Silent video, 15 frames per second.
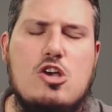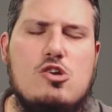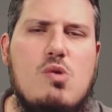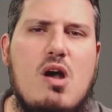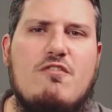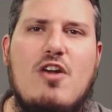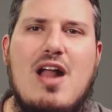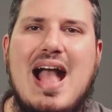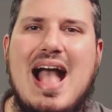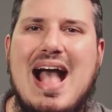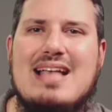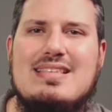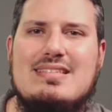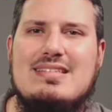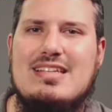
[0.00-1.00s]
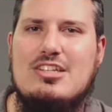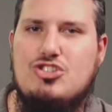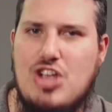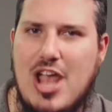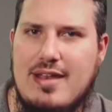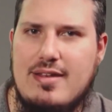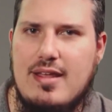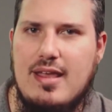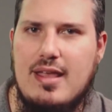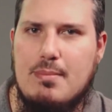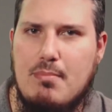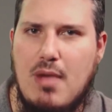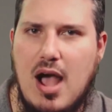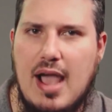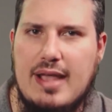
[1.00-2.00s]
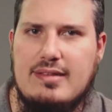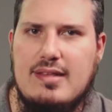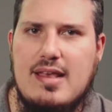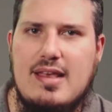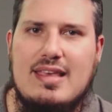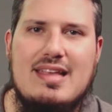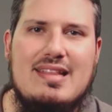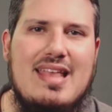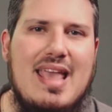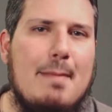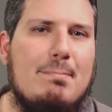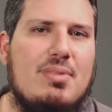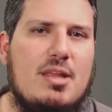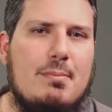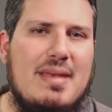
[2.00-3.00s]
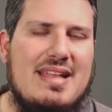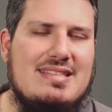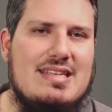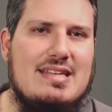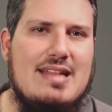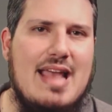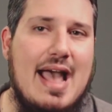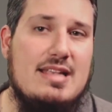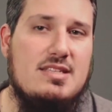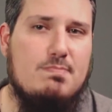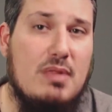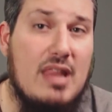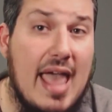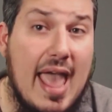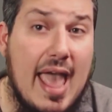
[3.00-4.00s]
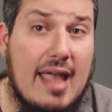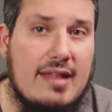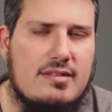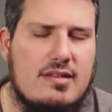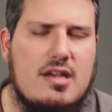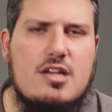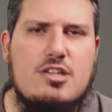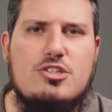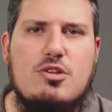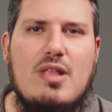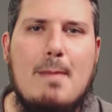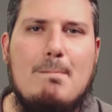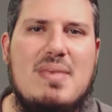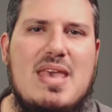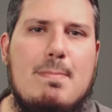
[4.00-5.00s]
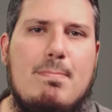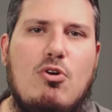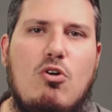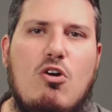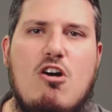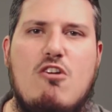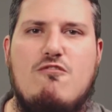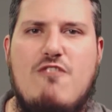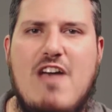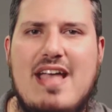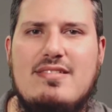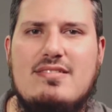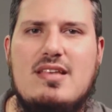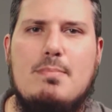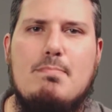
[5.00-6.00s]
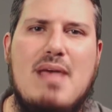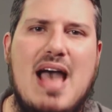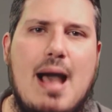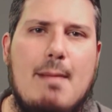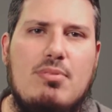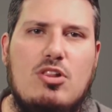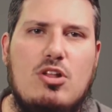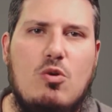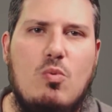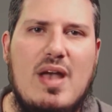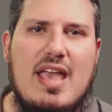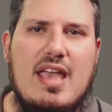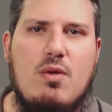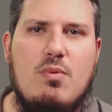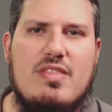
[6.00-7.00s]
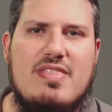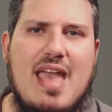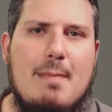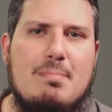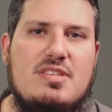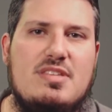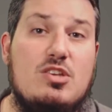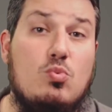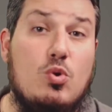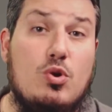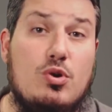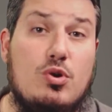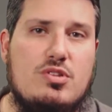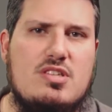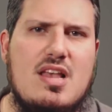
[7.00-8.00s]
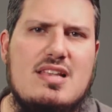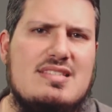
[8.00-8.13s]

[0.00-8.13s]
Whoever has an agenda in mind can implement it as planned, so let people vent and babble away with empty words.